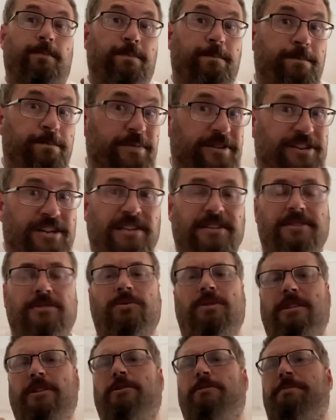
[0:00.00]
But just do a
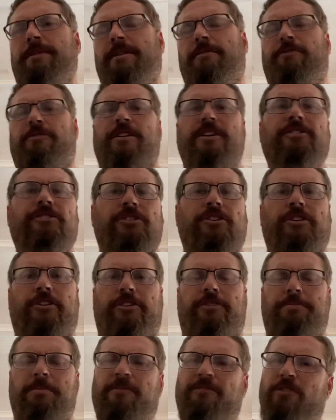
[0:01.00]
little bit of
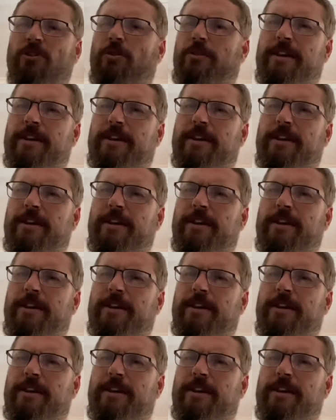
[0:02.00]
research before the